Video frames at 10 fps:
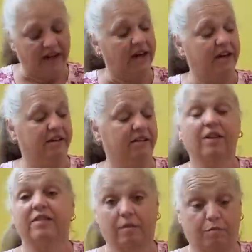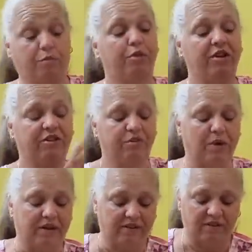uh, some printed
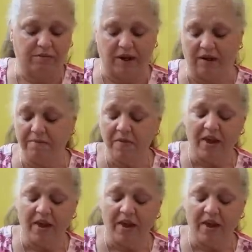ones as well.